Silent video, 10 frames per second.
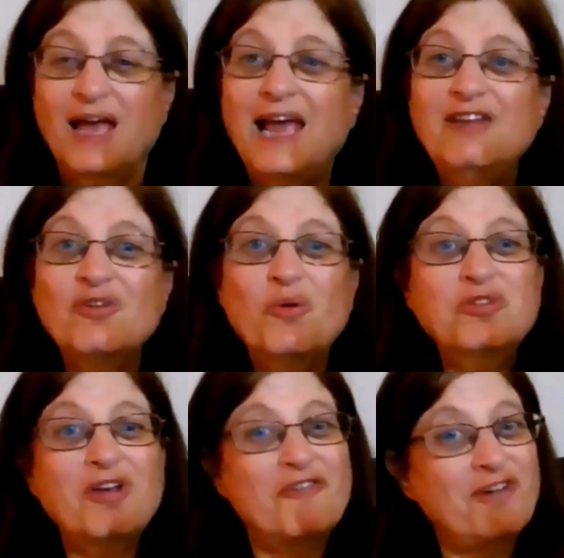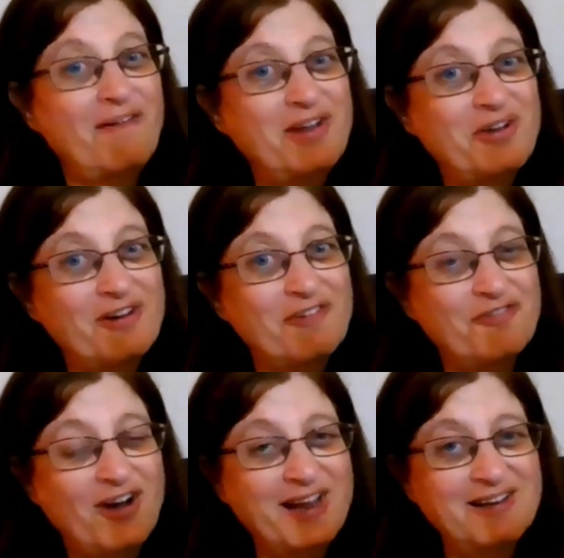He's also very good at
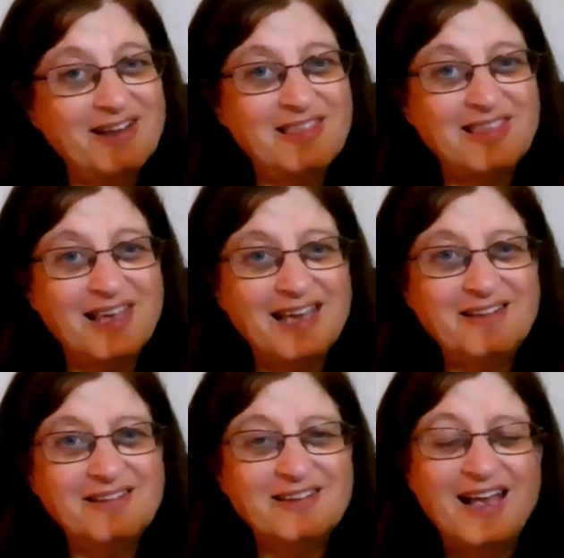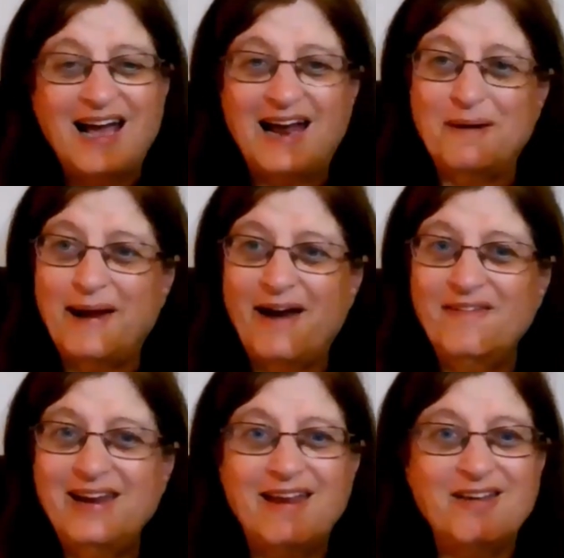finding things, and
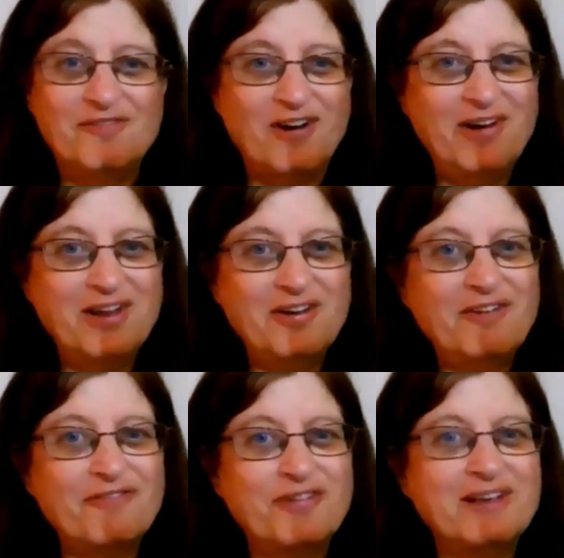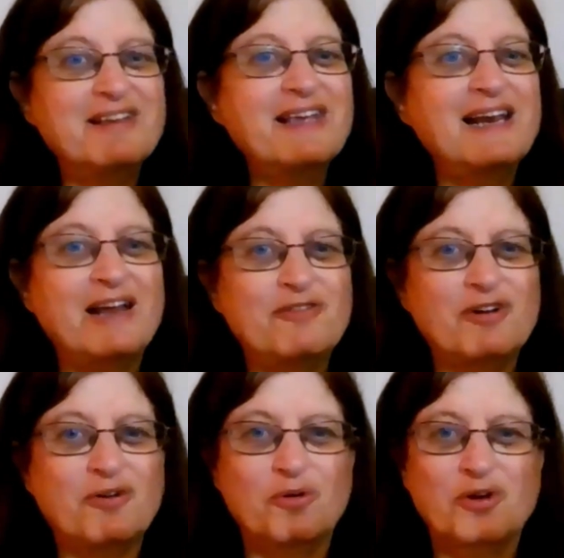apparently he's very good at fixing
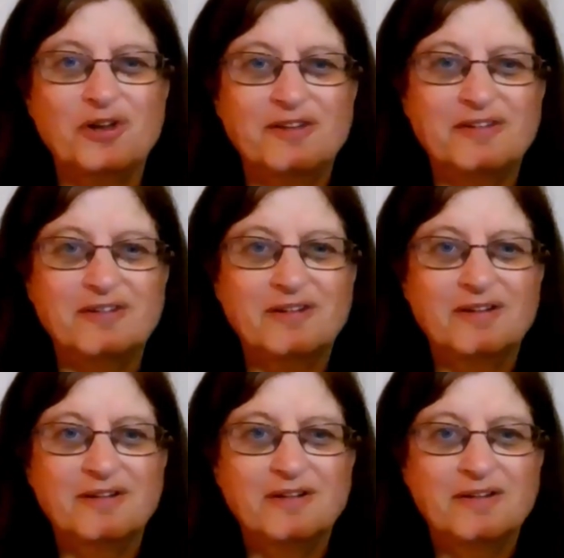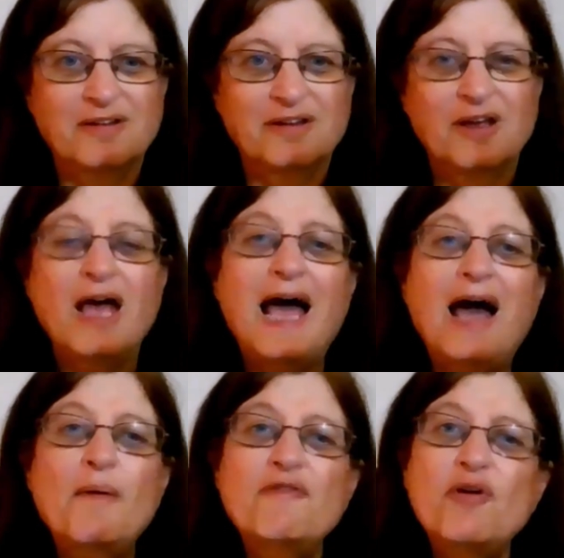electrical goods.
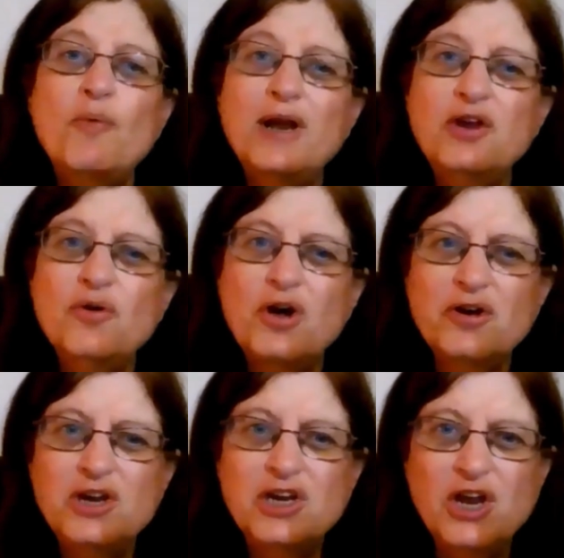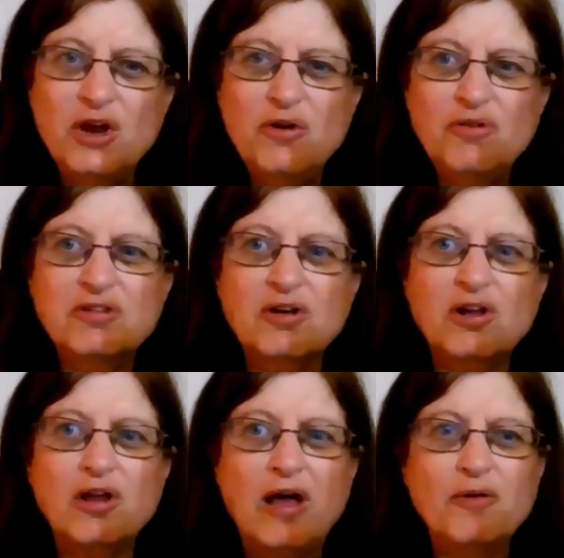However, when you're going to use the
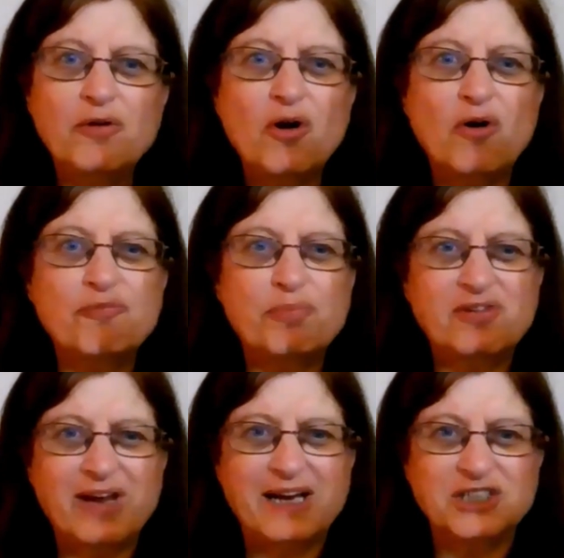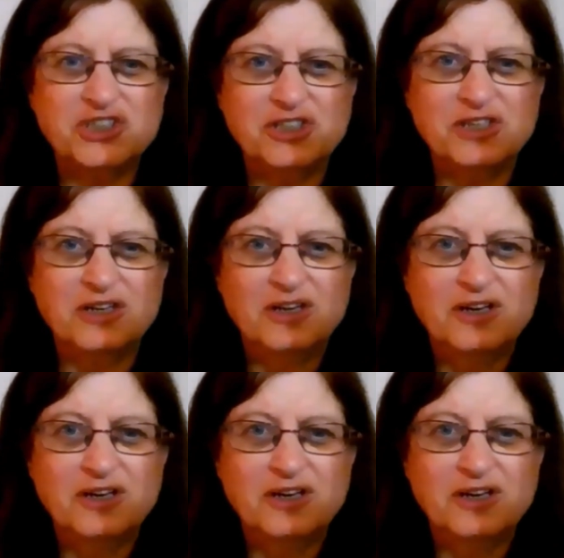cloak of protection,